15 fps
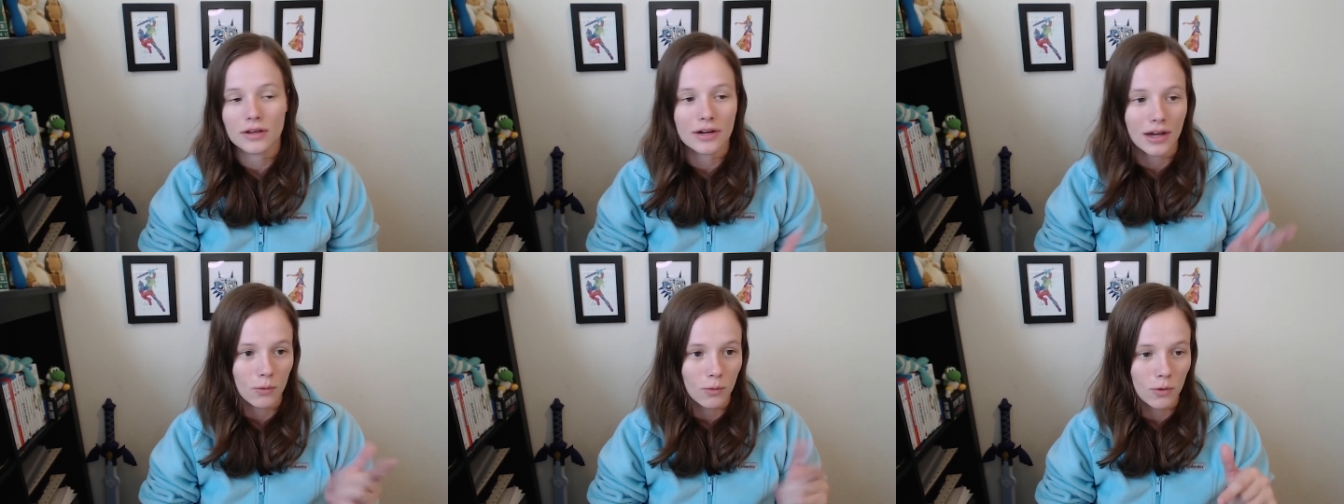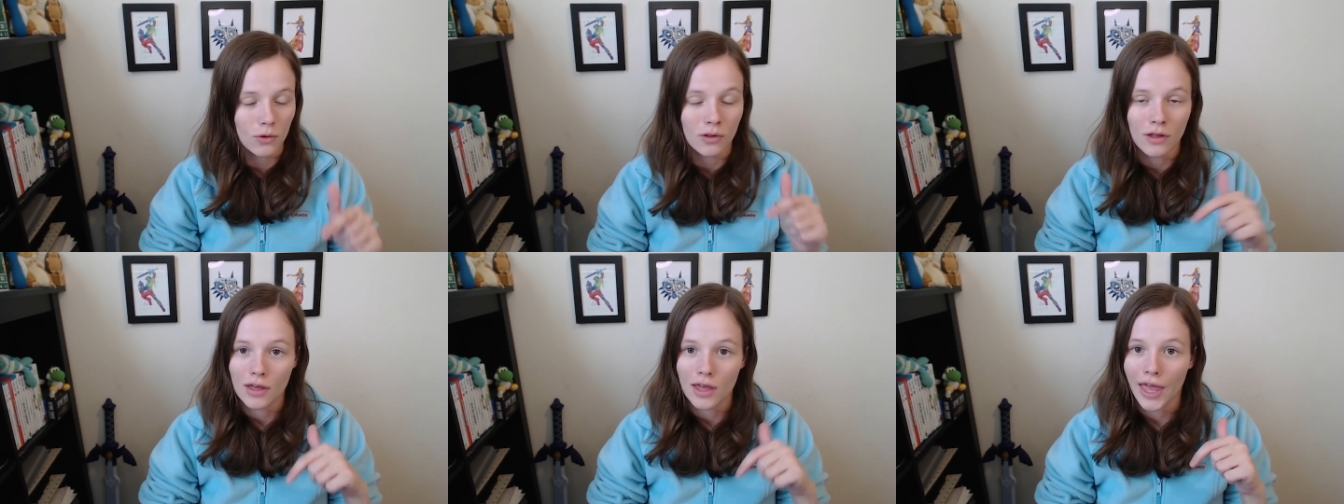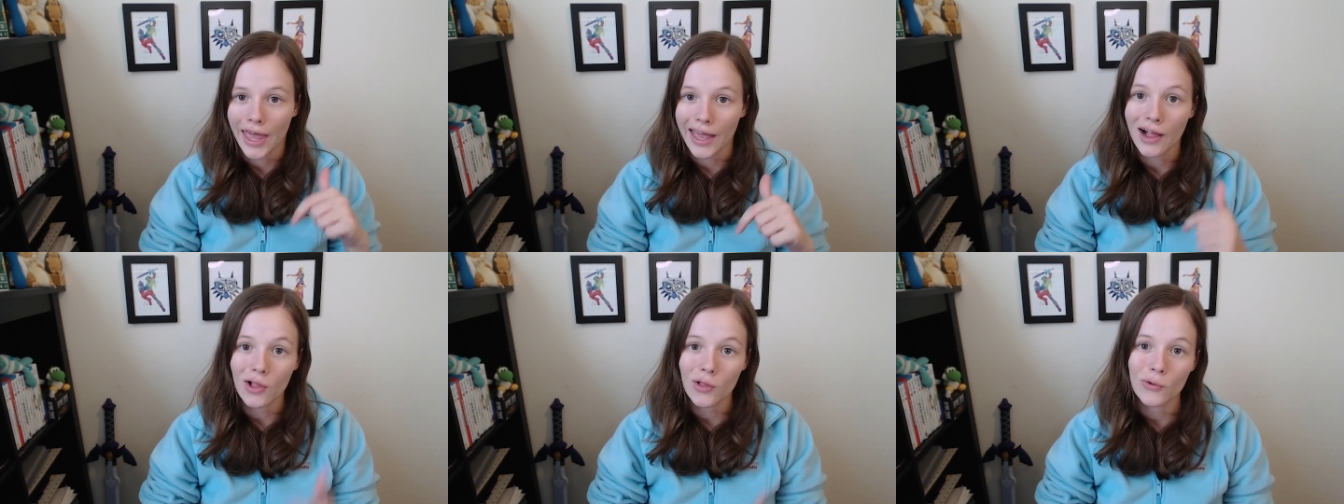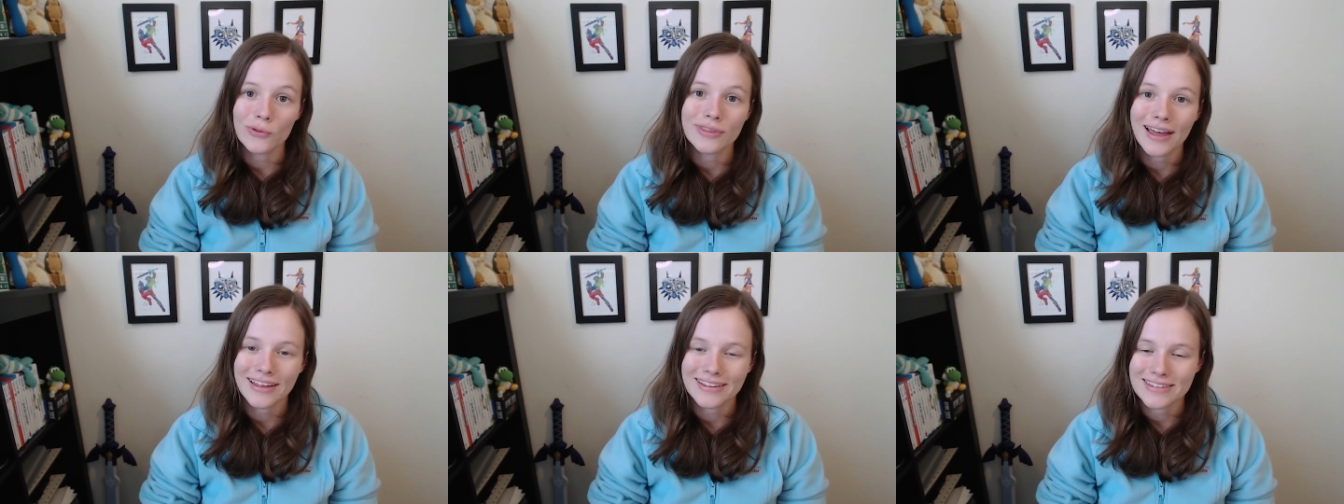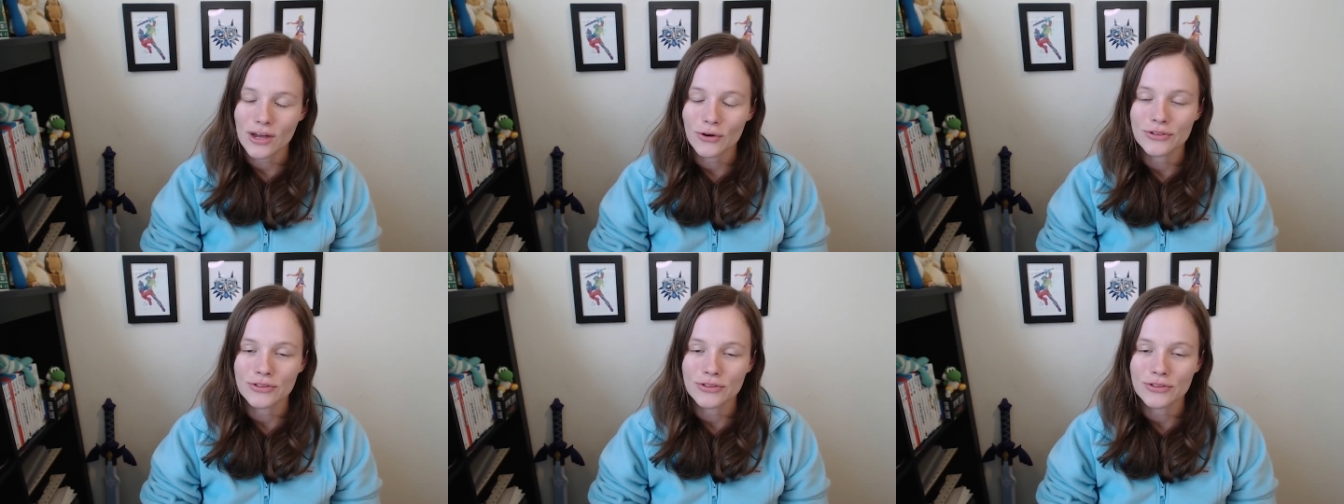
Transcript: and I will include that down